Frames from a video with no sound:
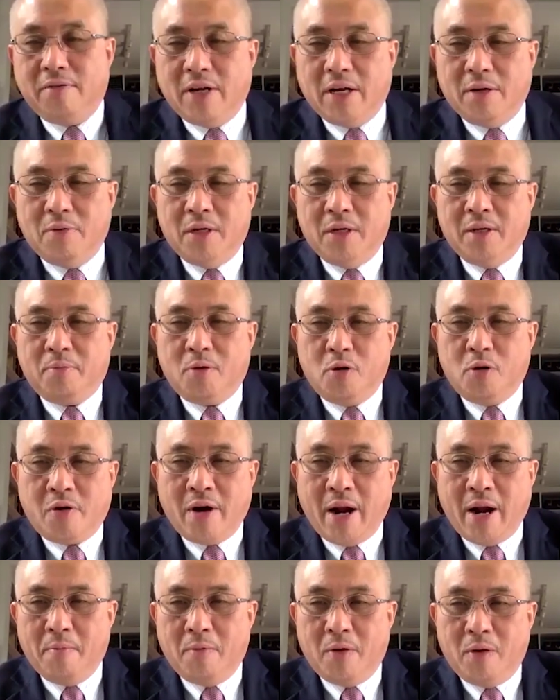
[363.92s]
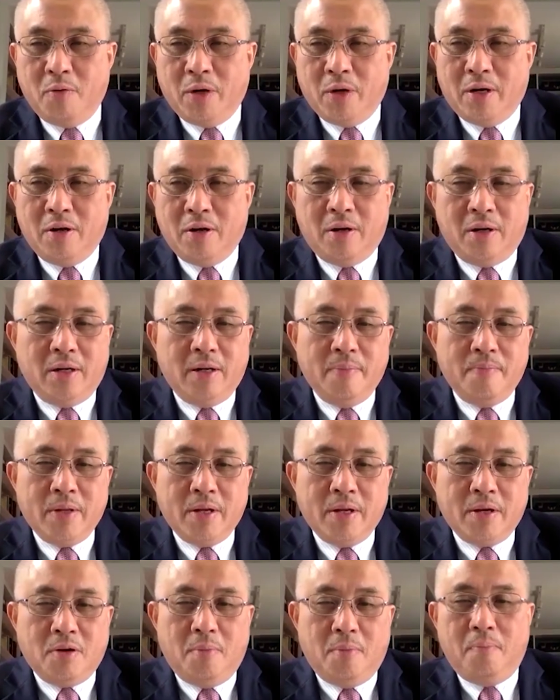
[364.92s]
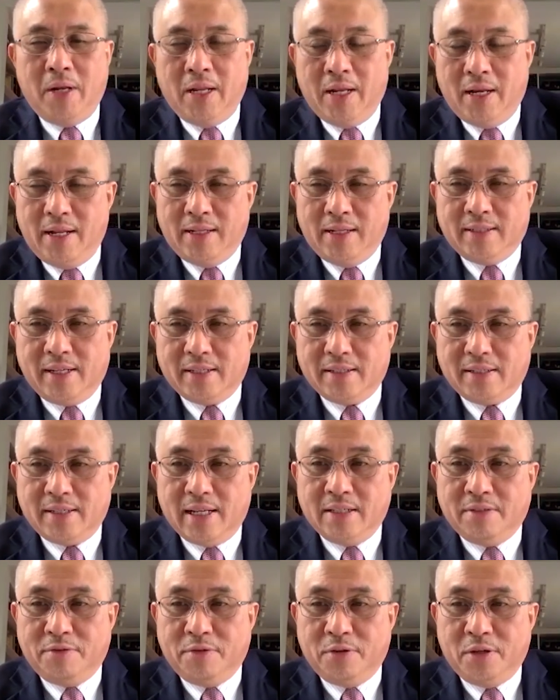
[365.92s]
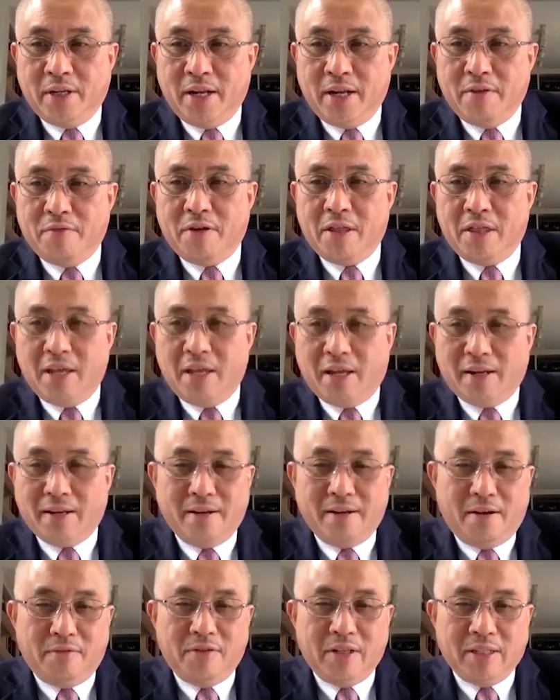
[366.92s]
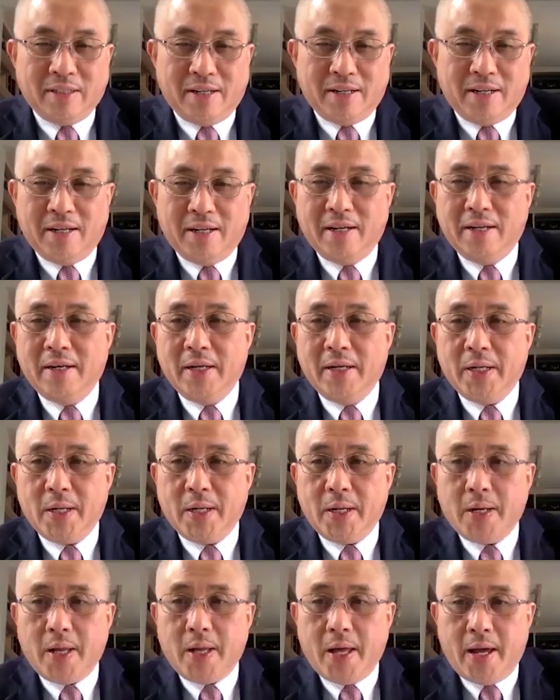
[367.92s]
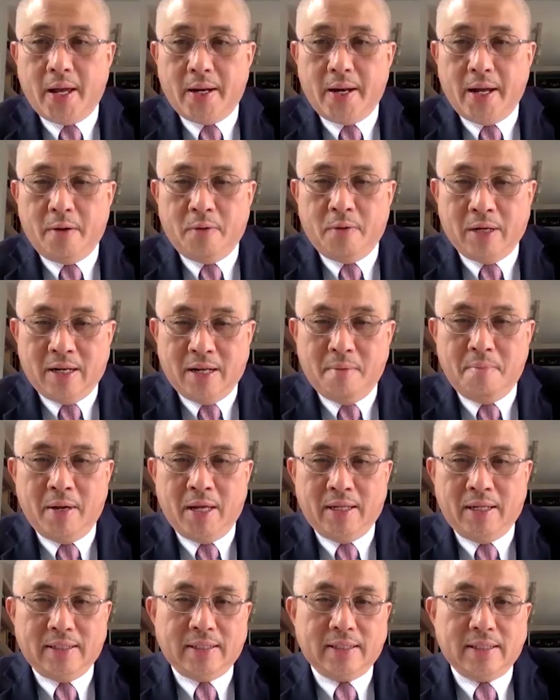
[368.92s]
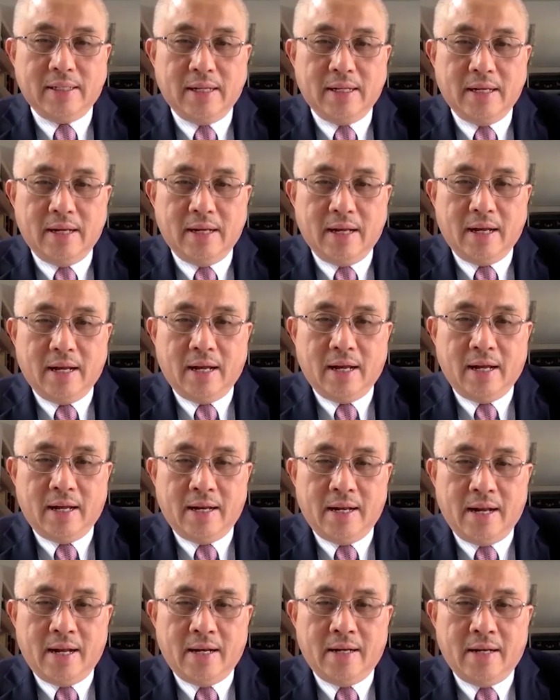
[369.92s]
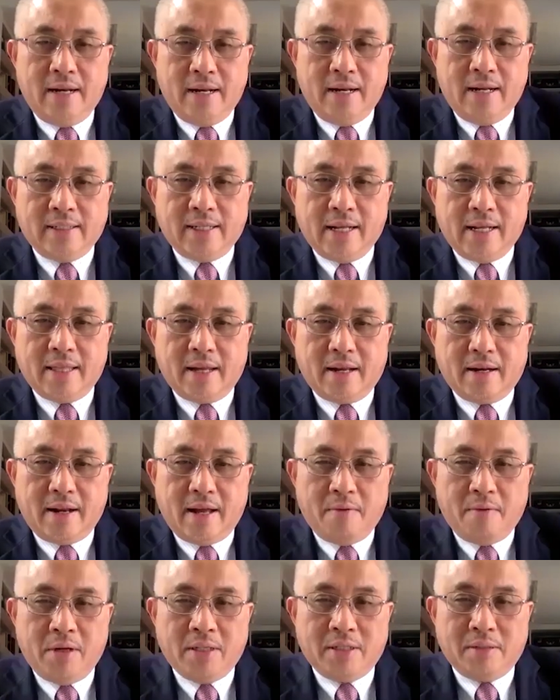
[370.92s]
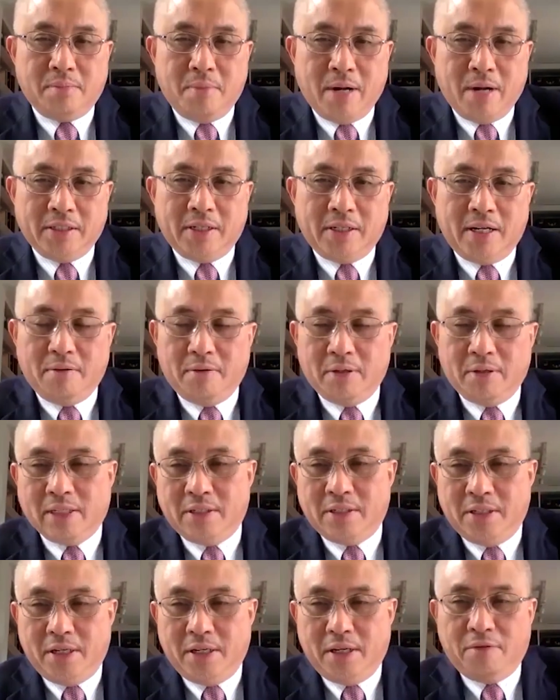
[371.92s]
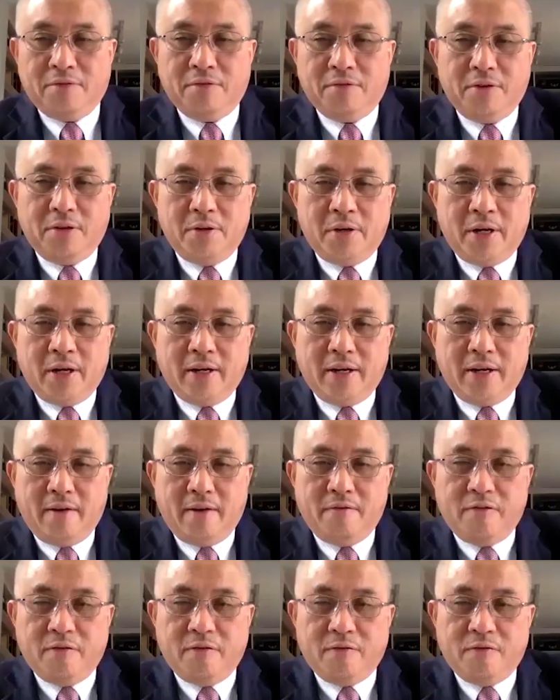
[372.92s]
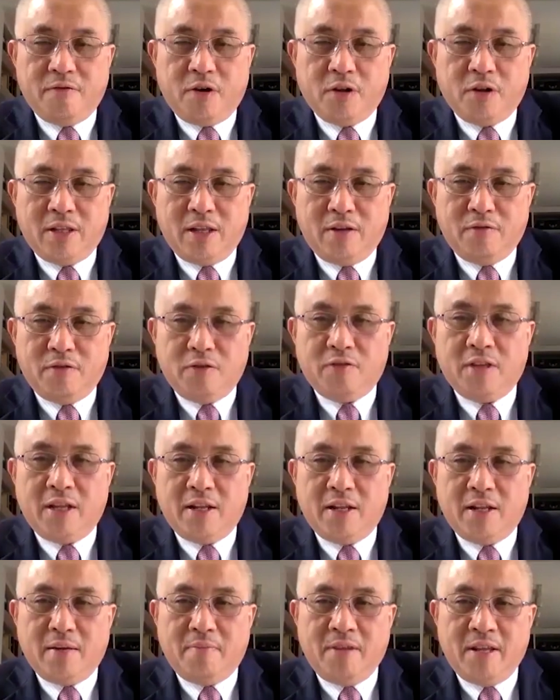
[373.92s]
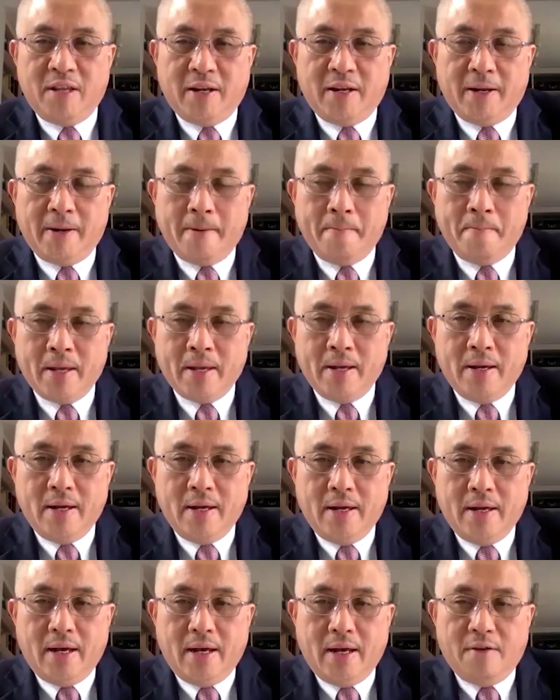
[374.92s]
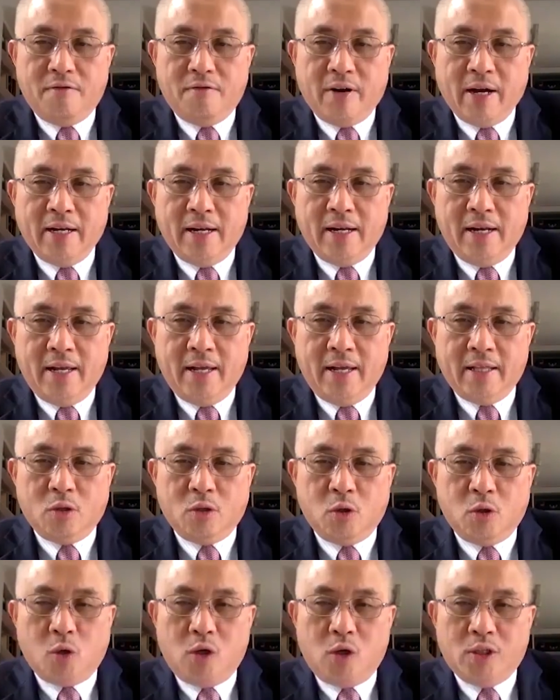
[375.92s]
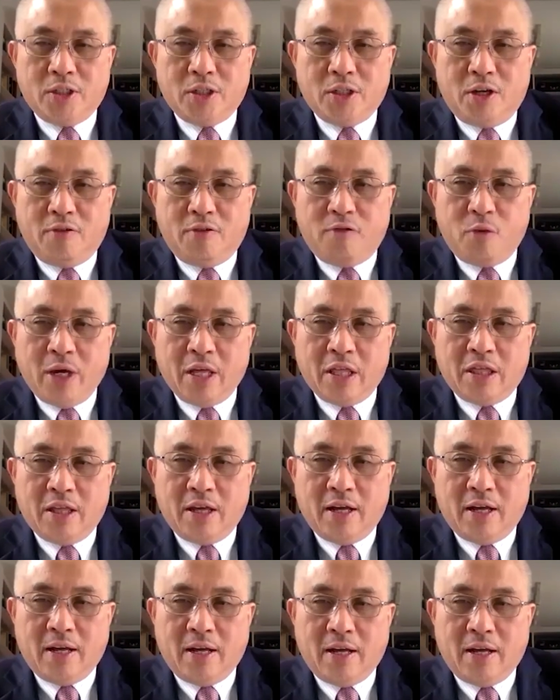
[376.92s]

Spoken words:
of our program. We were not completely successful in everything, obviously, and there were limits. Nonetheless, I think there was much that was achieved during that 14-15 year period. And finally, to close off with